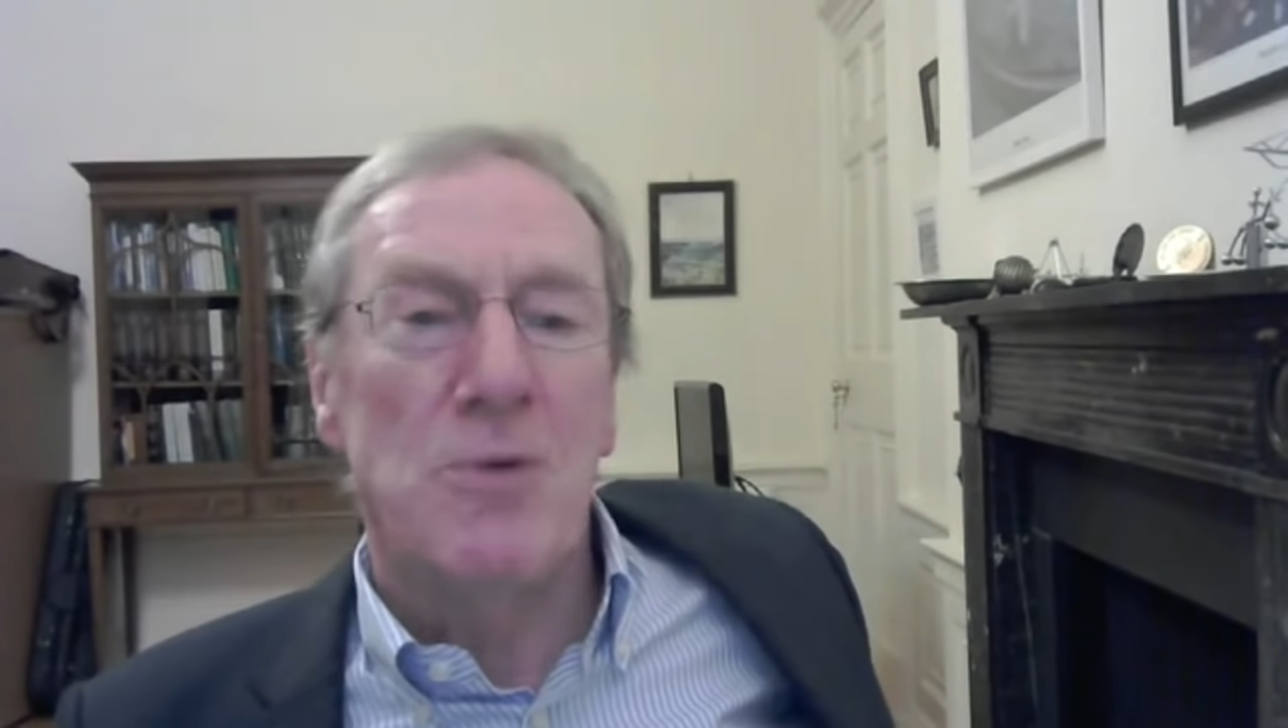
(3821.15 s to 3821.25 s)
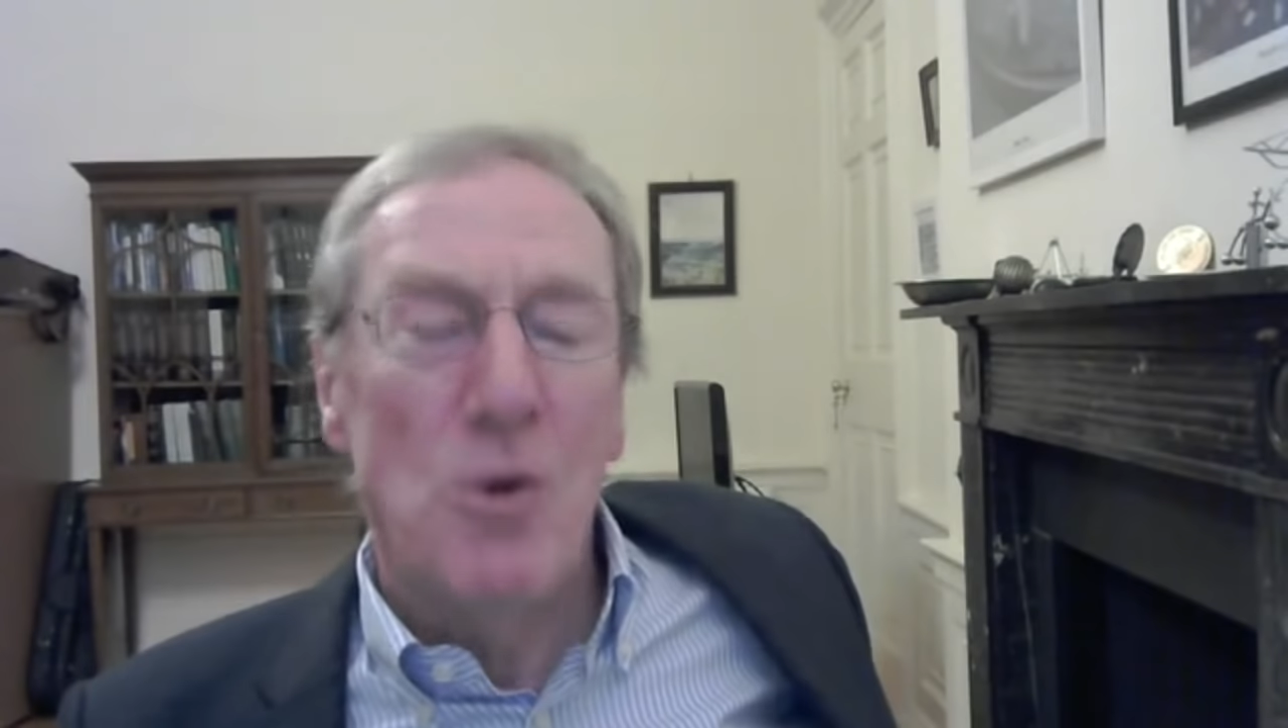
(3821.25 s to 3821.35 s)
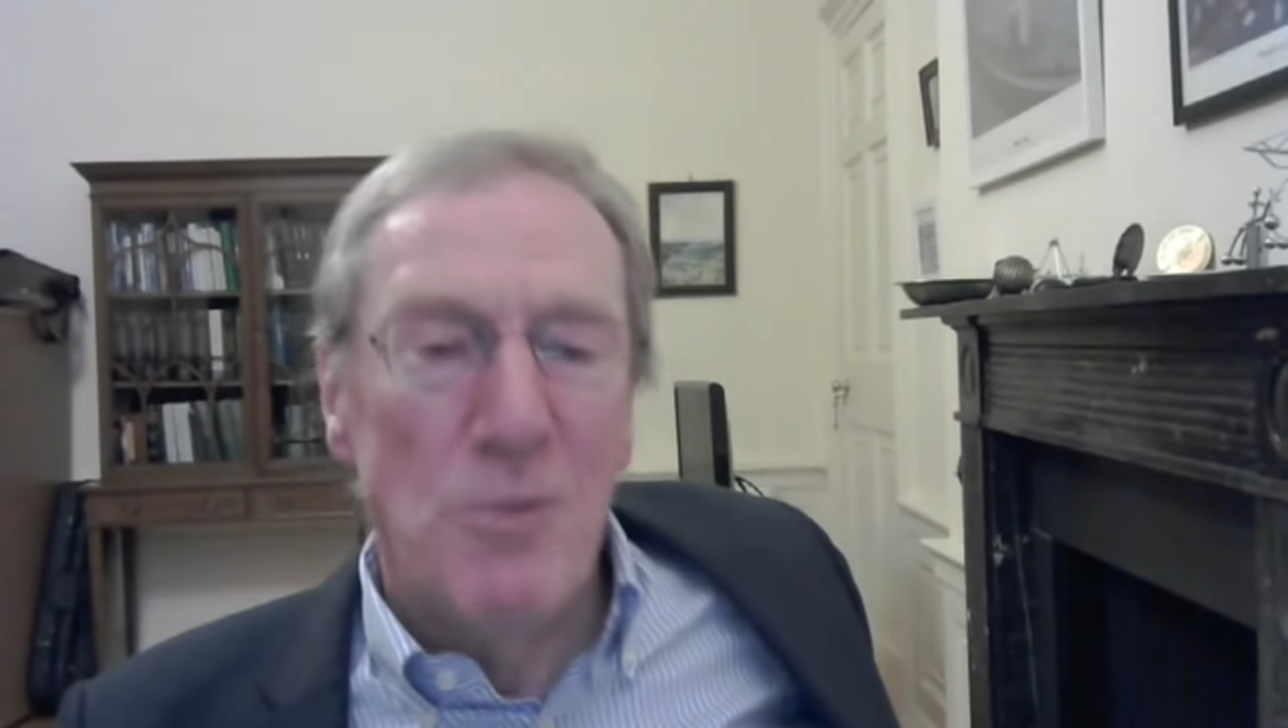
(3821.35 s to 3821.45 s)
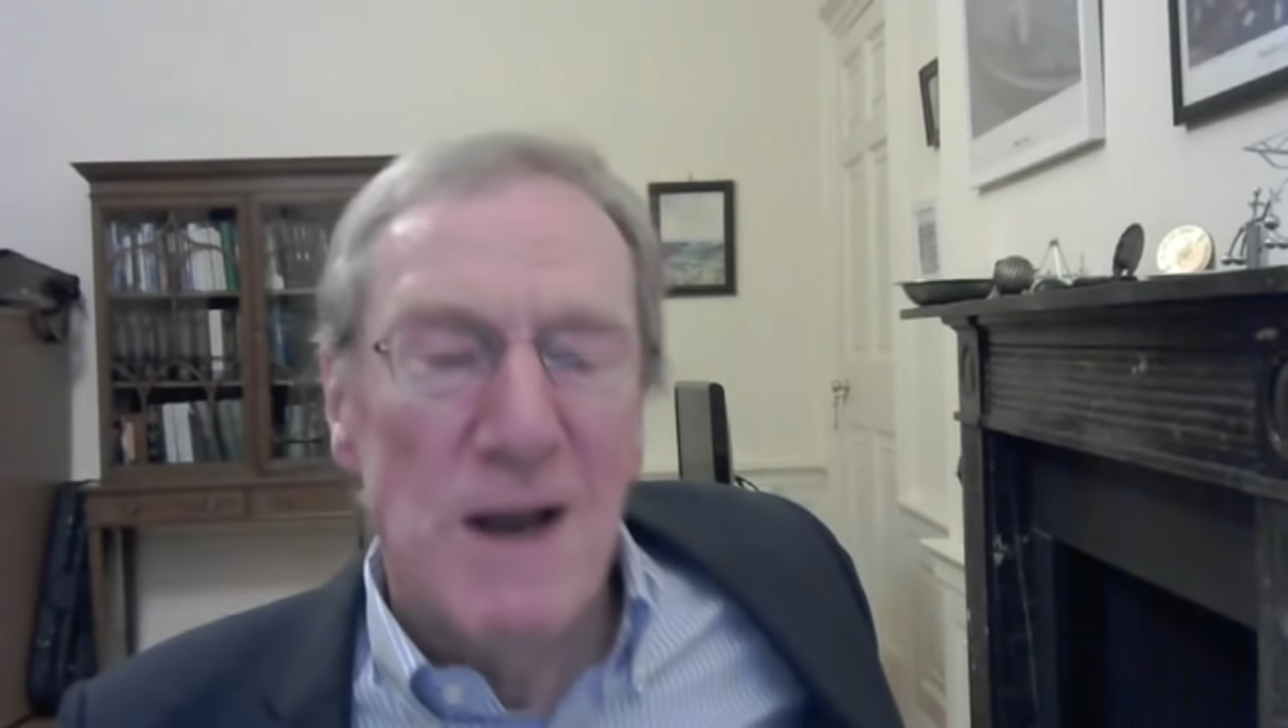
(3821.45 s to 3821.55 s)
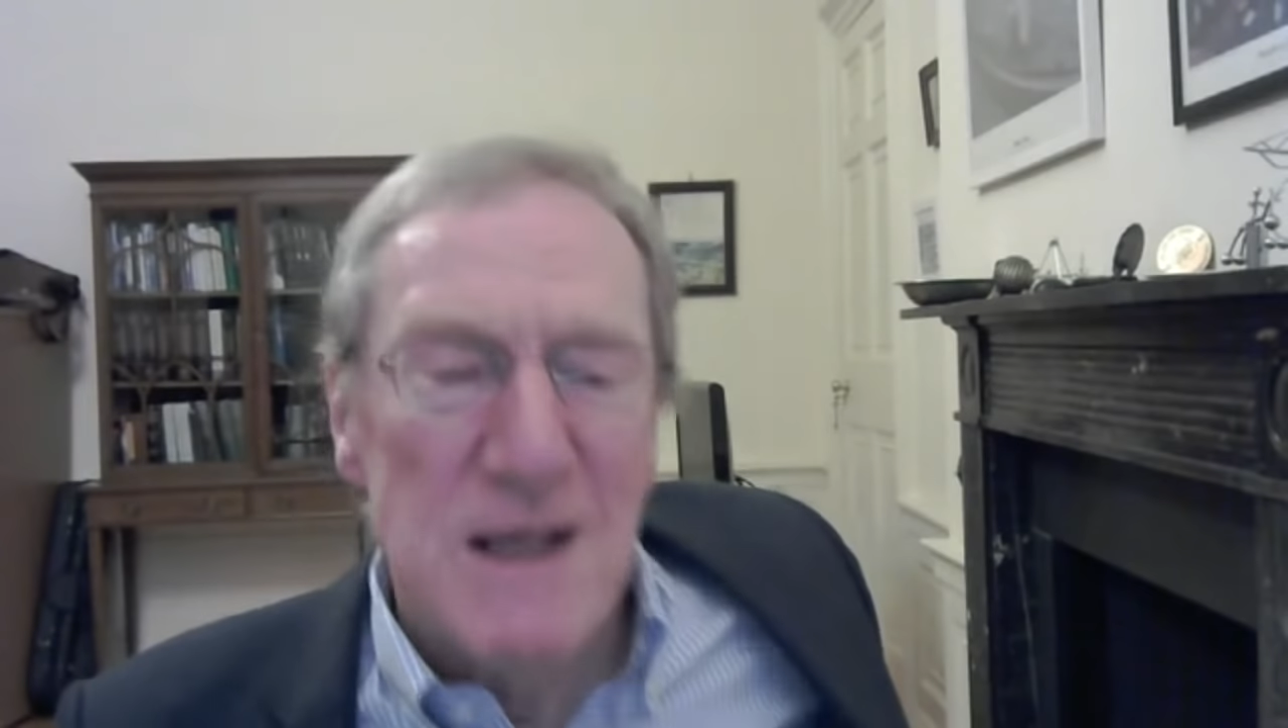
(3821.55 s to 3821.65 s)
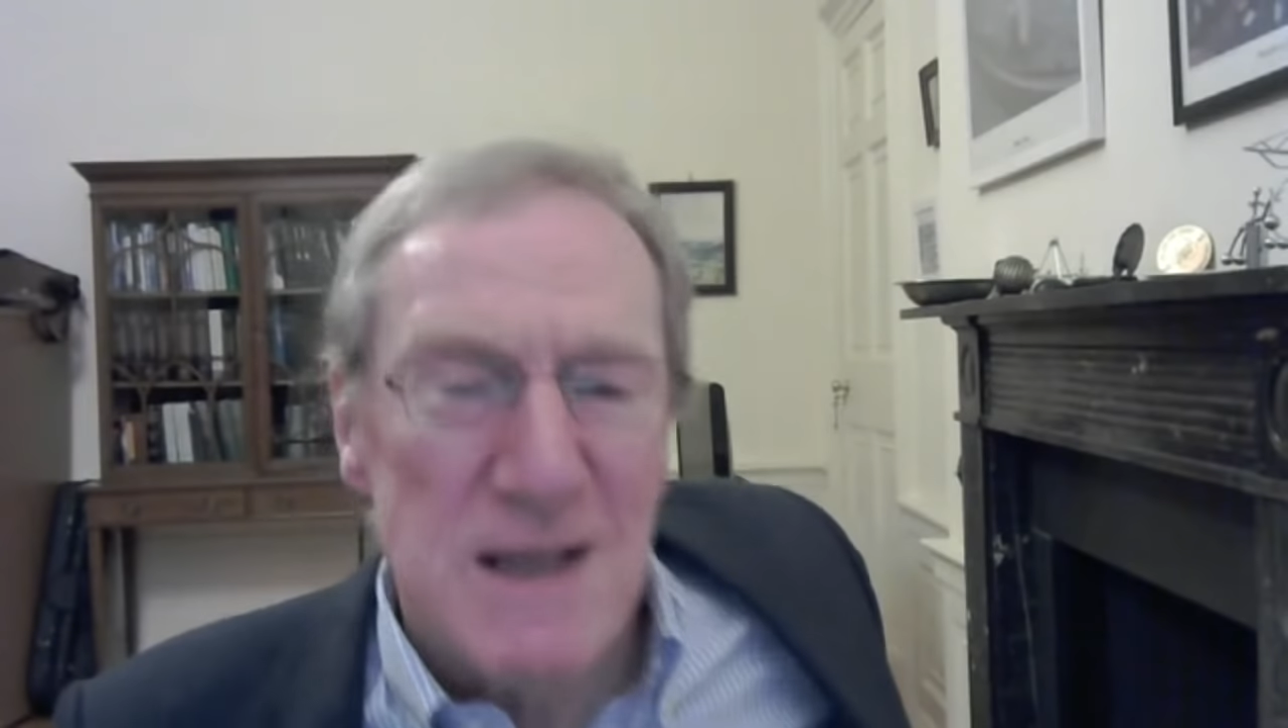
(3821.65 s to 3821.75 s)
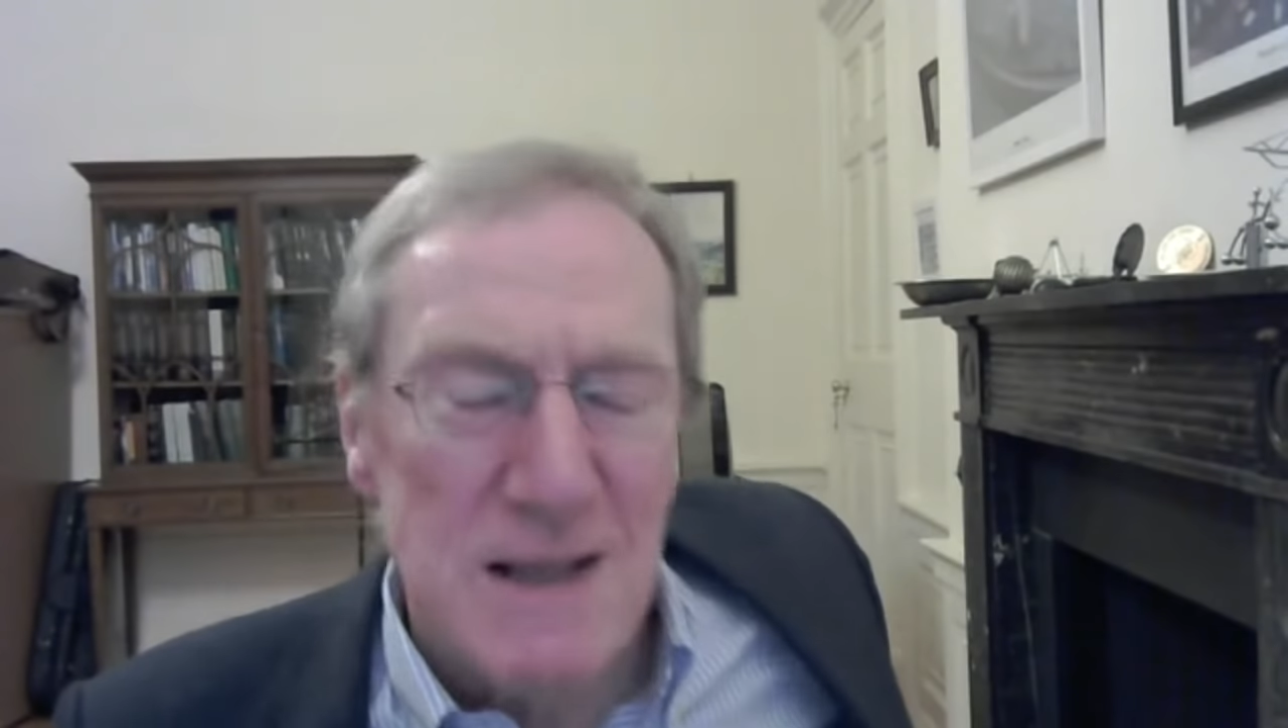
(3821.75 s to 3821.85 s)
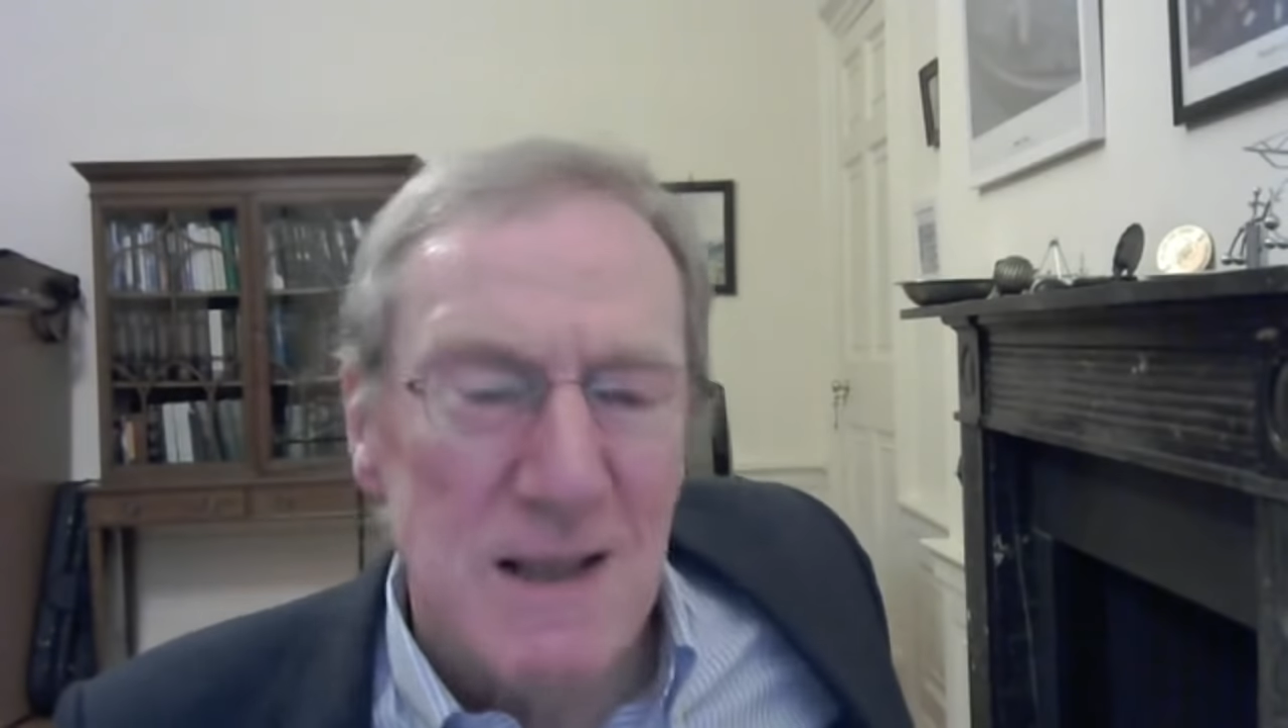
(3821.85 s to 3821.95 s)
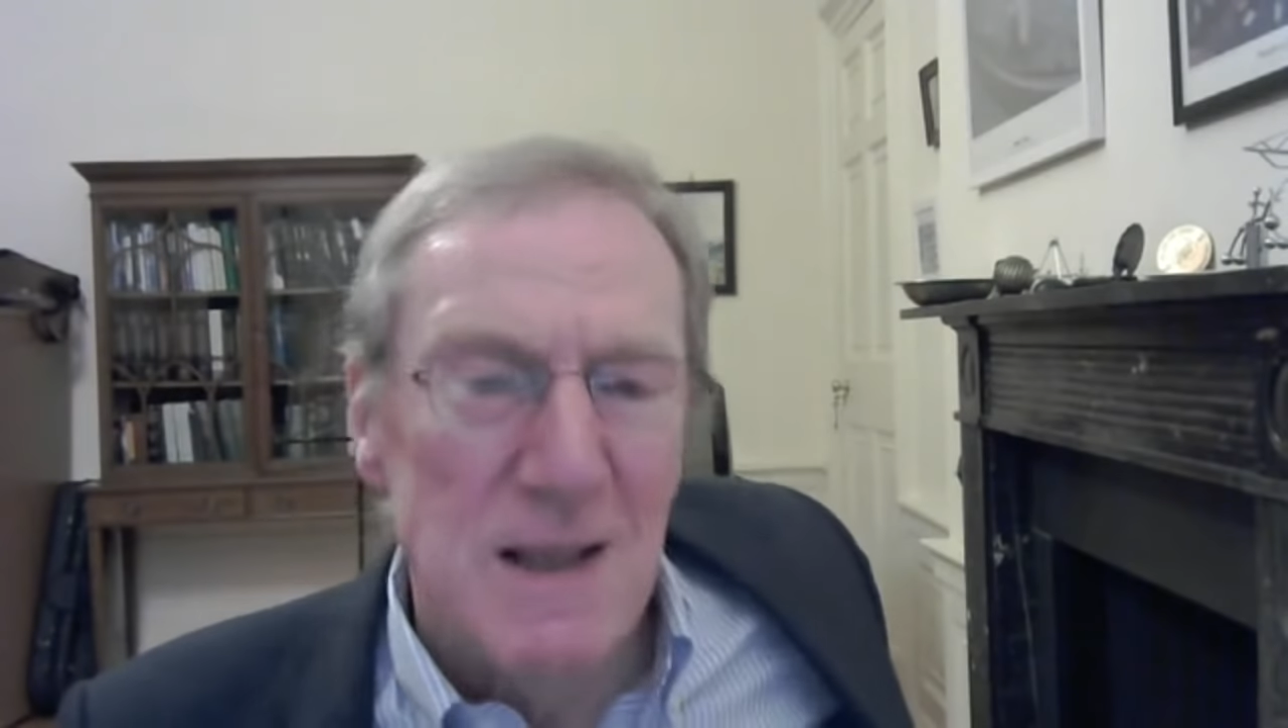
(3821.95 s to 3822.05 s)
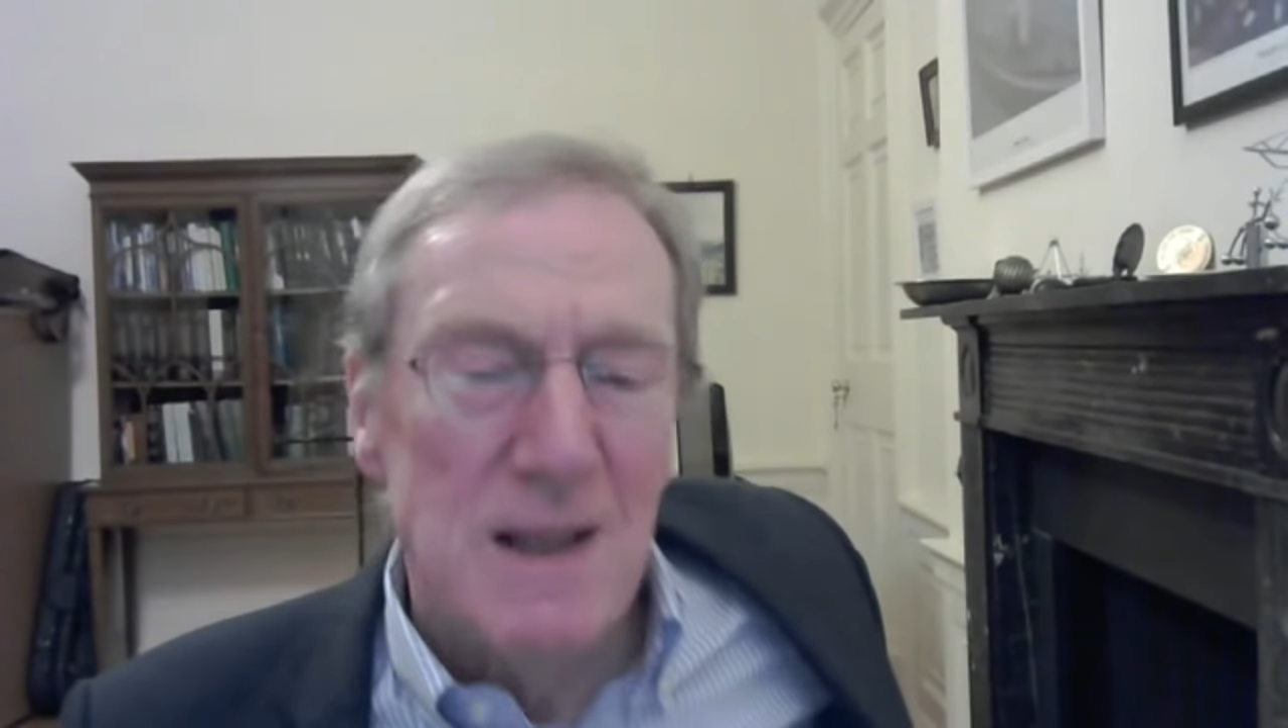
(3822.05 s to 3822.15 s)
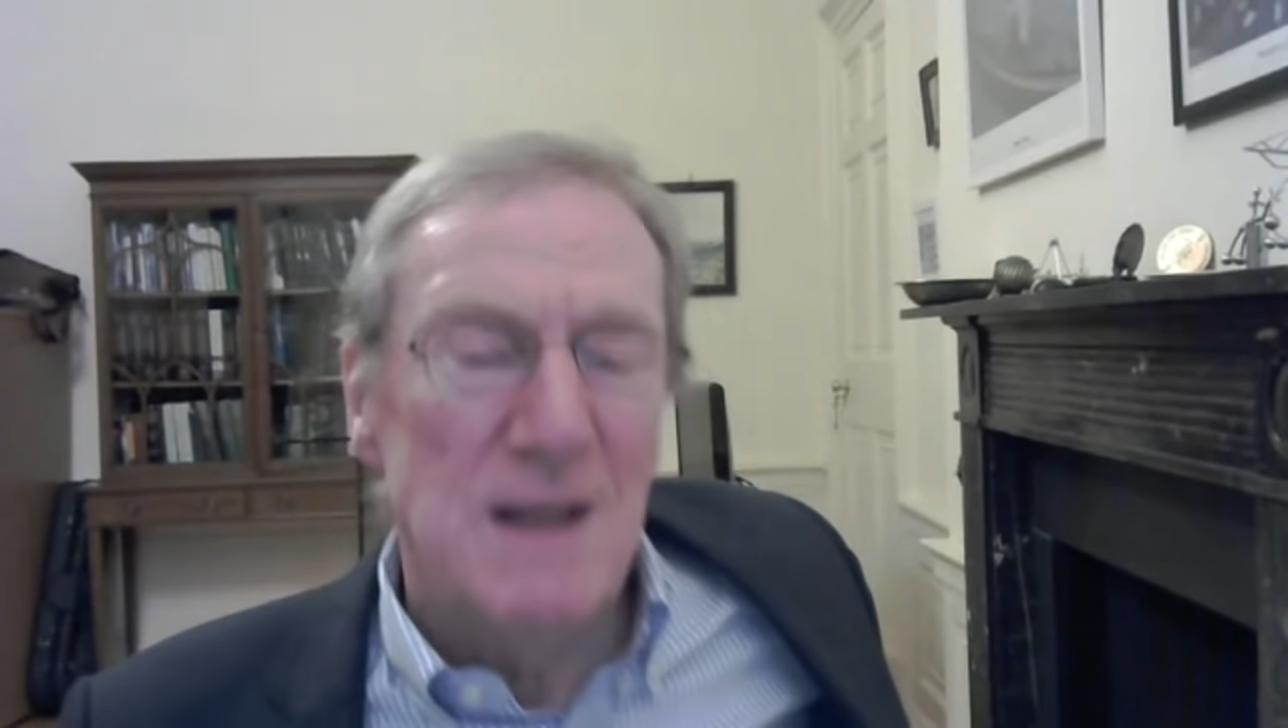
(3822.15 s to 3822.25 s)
pro-Brexit,